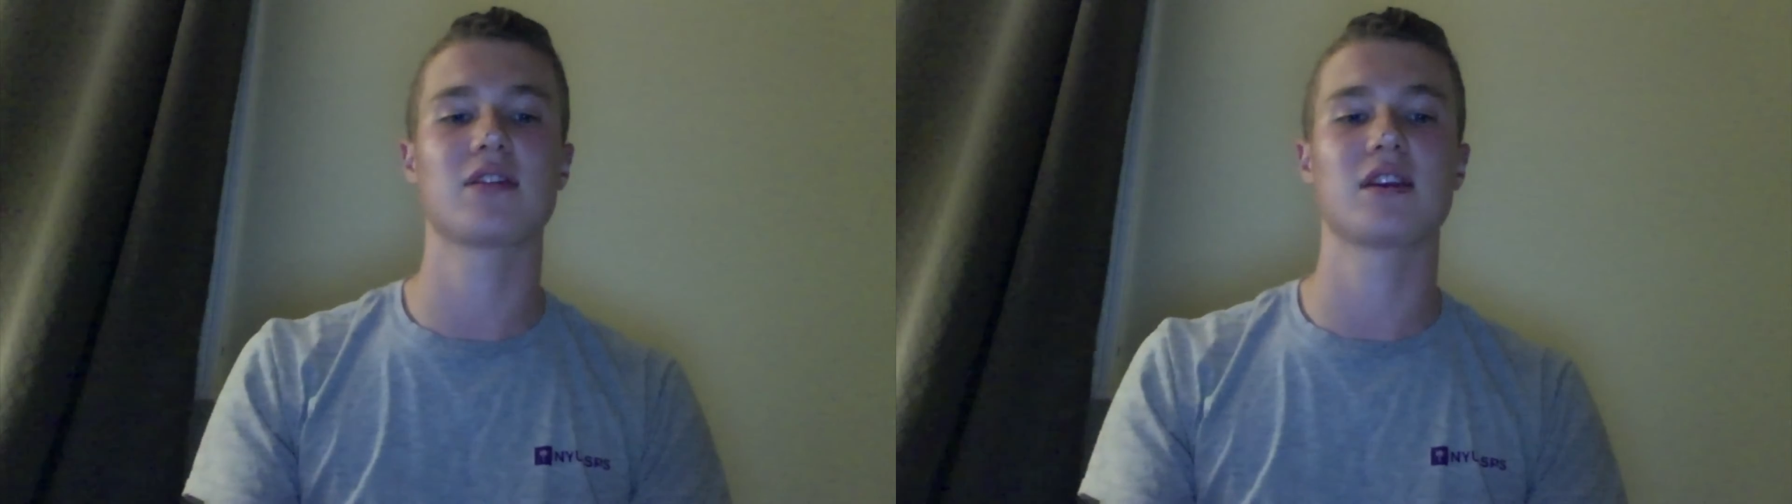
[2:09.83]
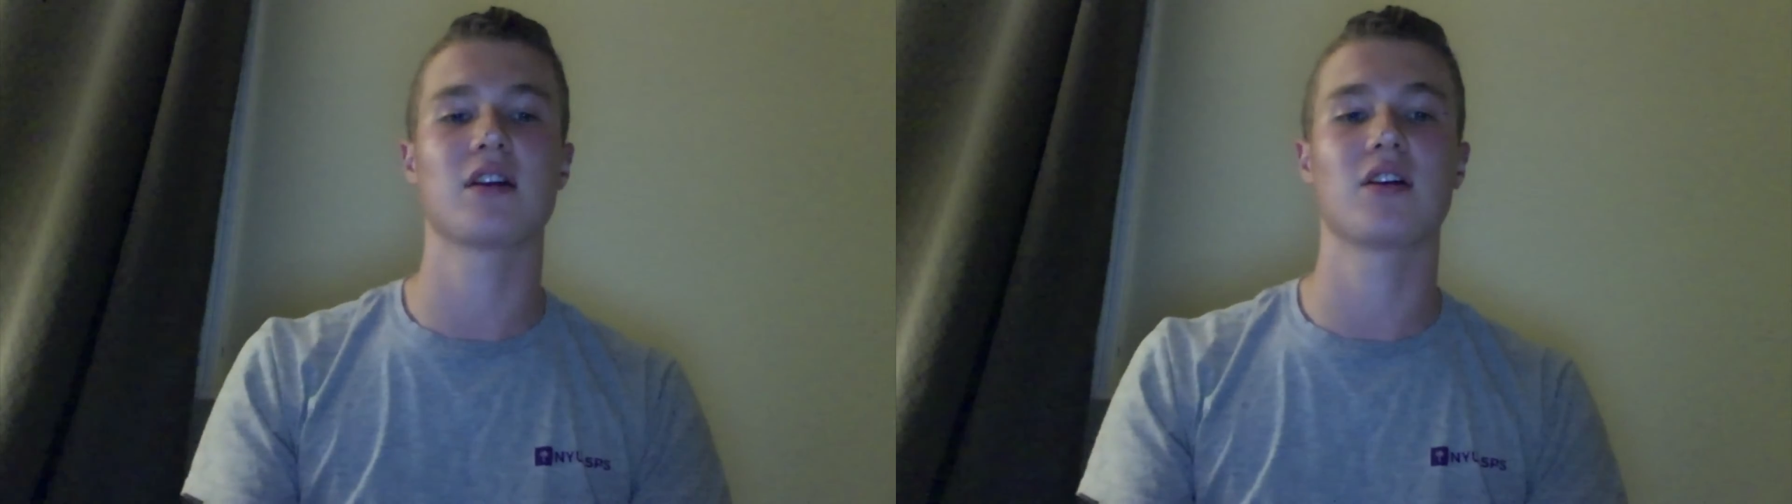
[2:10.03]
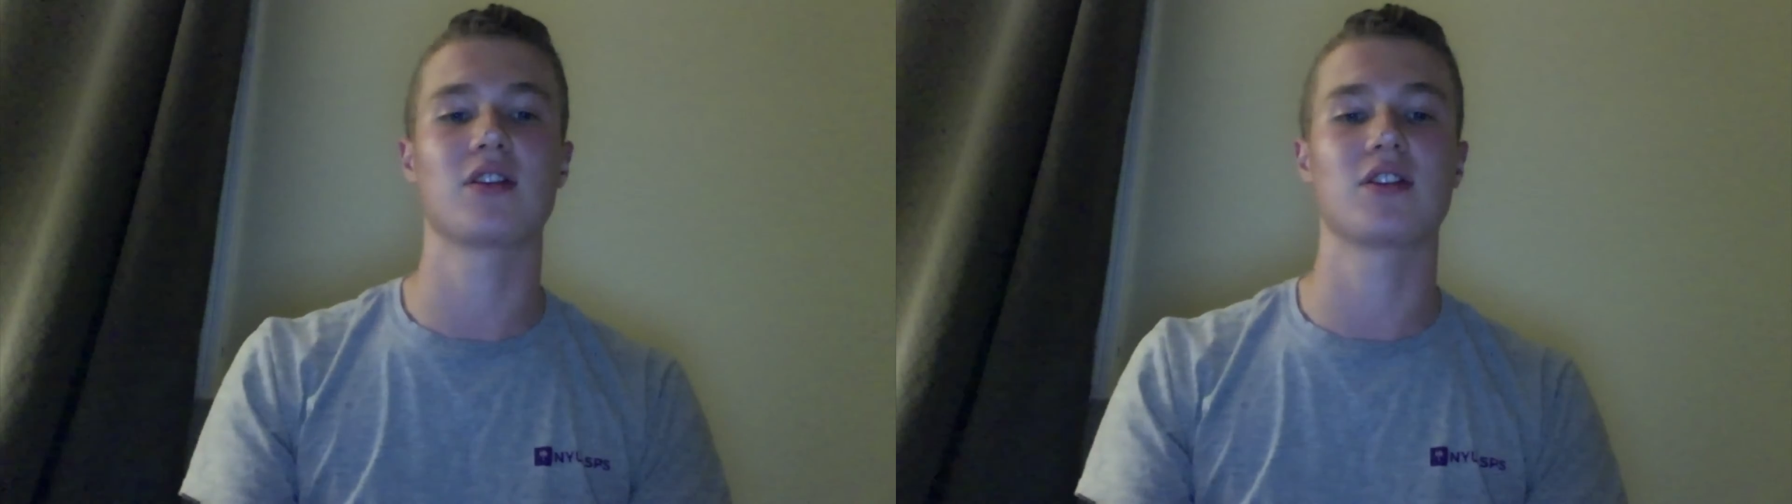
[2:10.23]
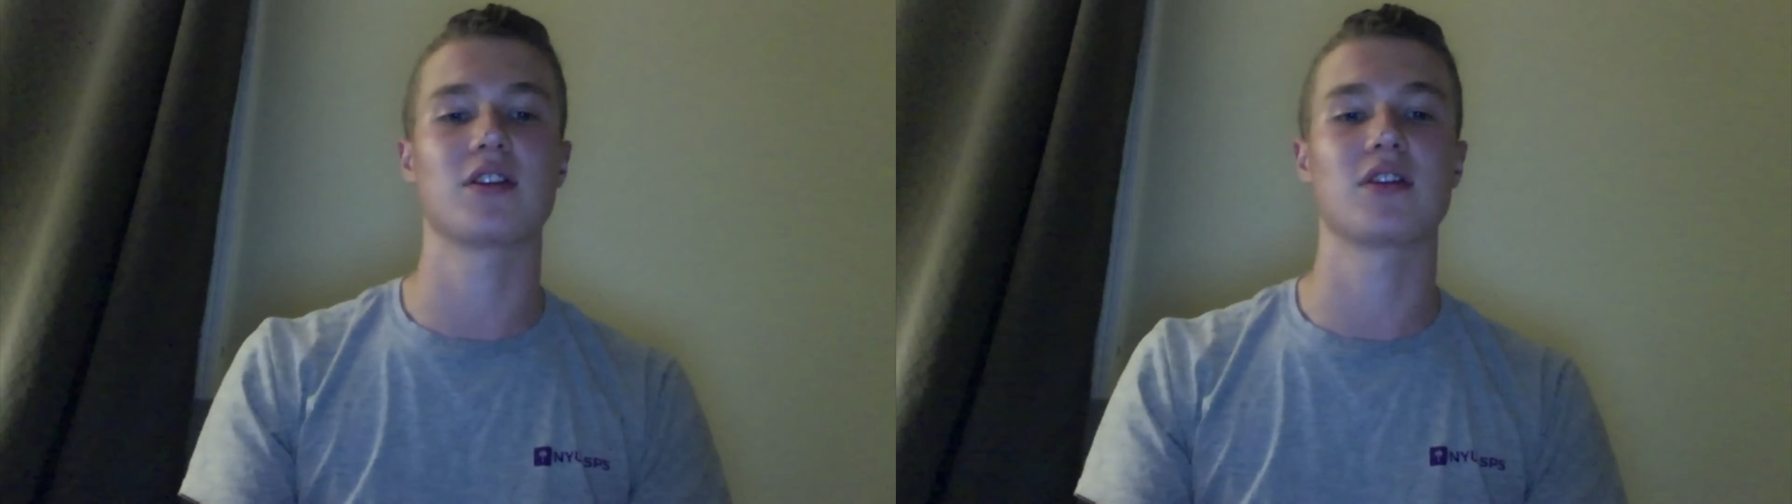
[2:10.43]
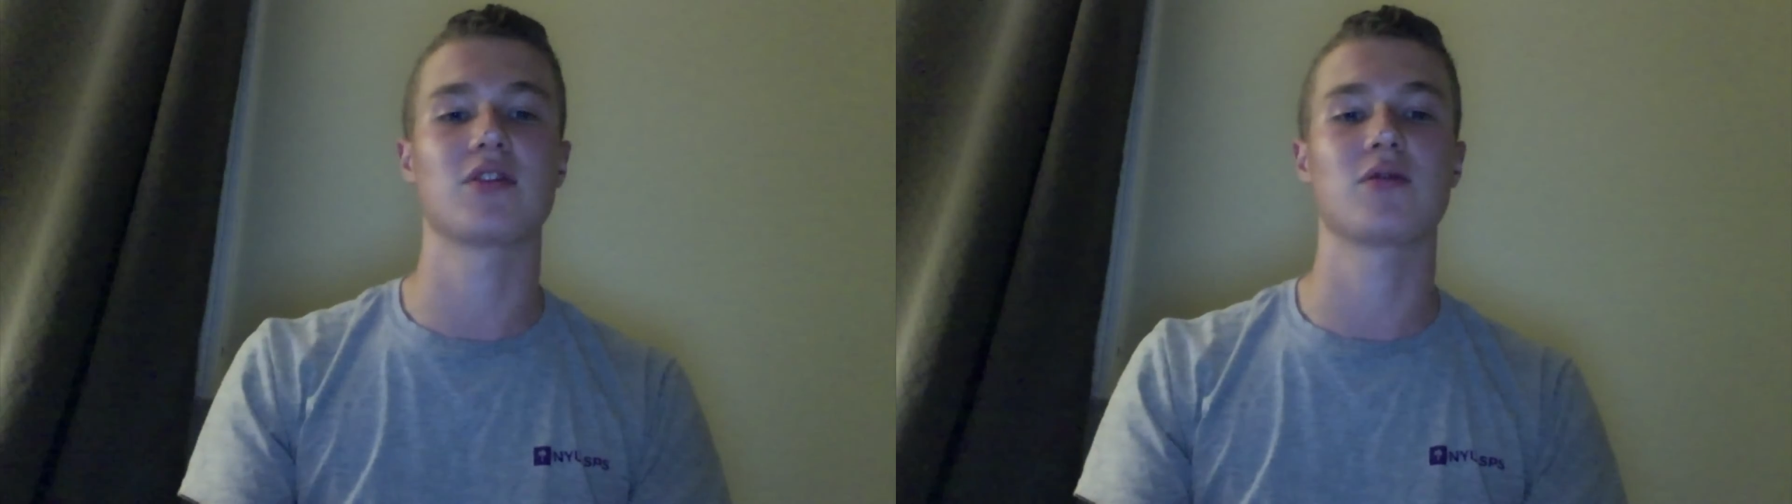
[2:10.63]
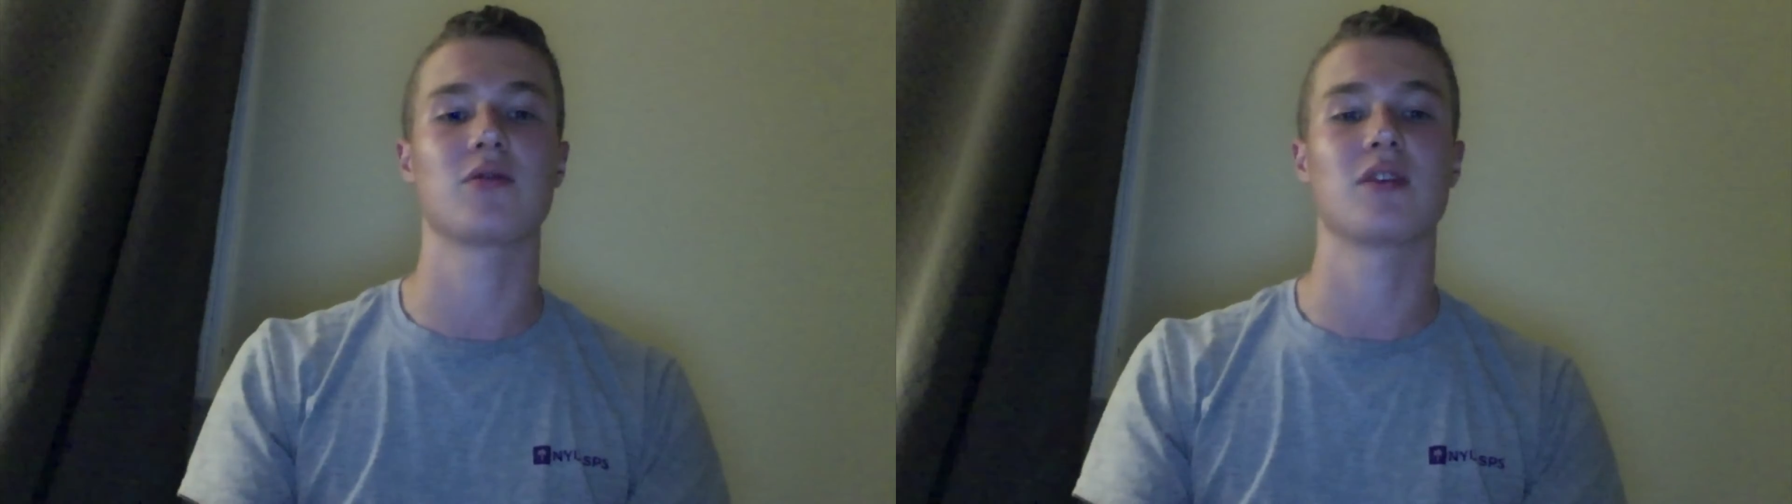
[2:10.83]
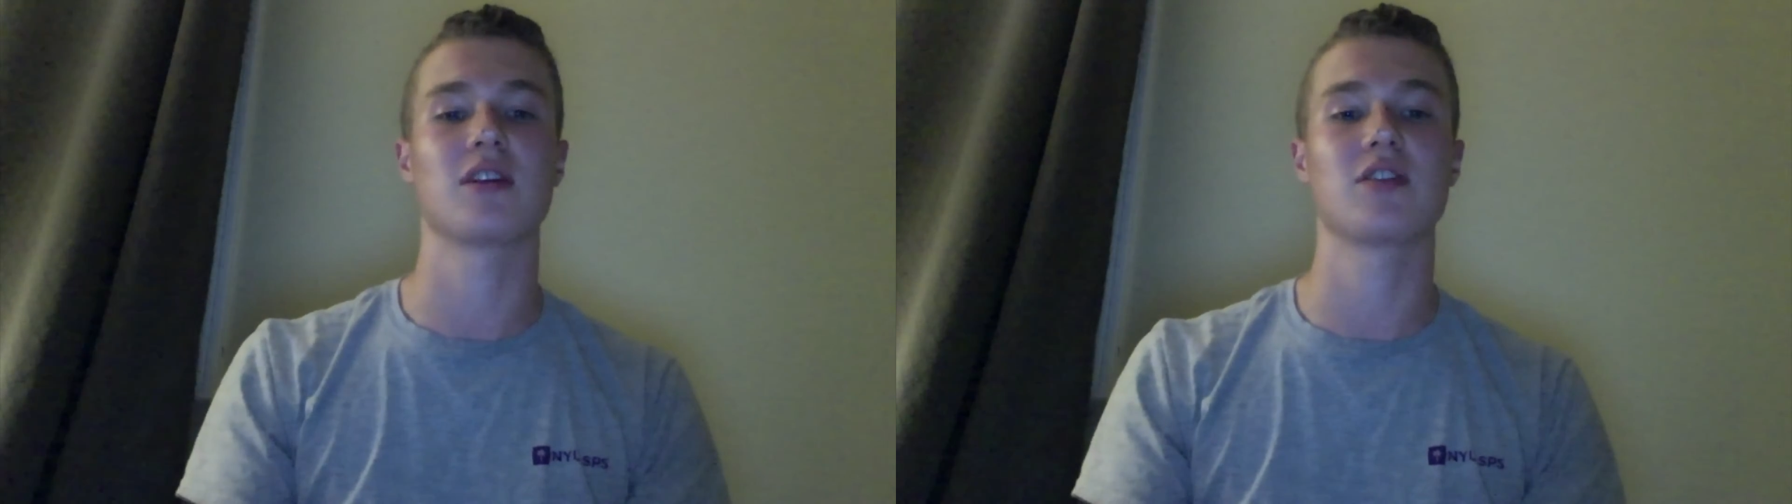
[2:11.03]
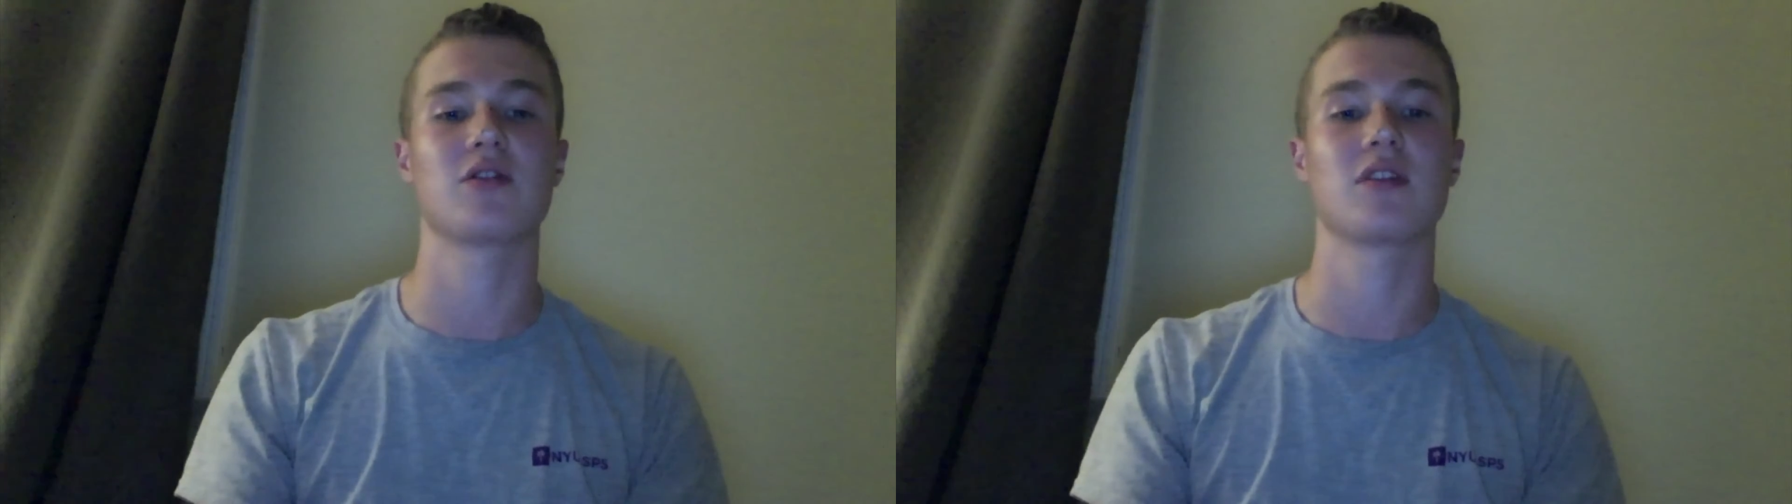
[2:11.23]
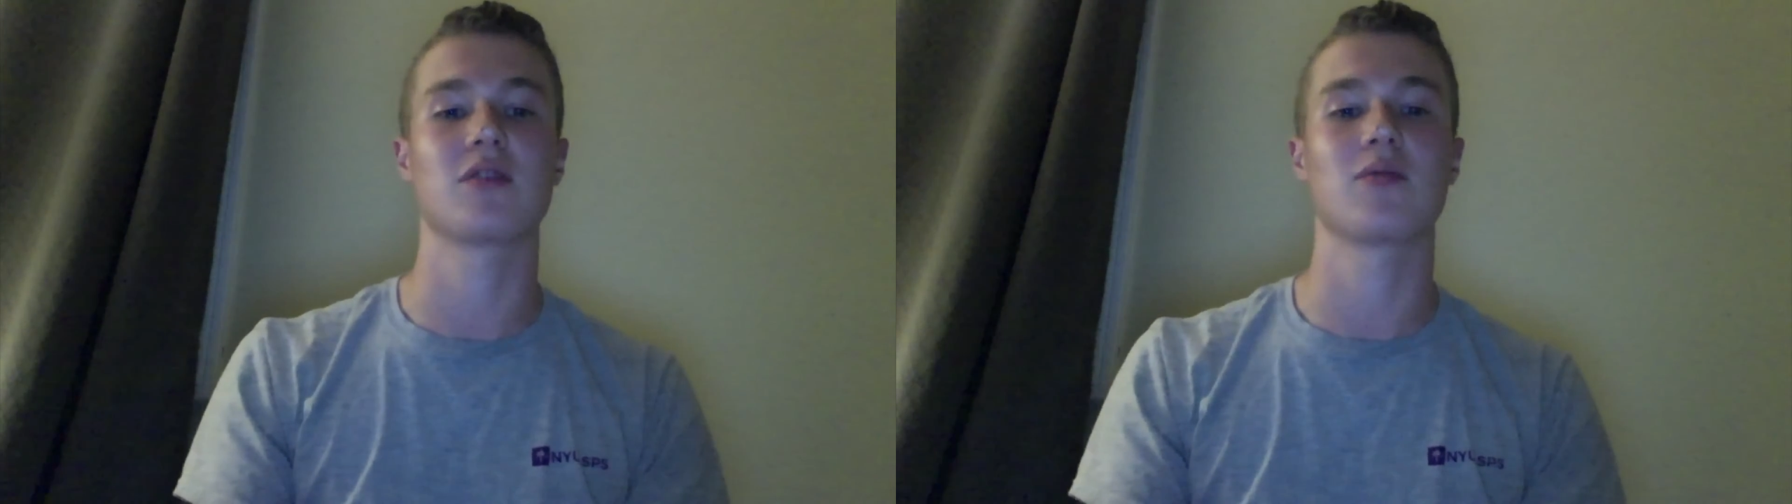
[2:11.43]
theology to history,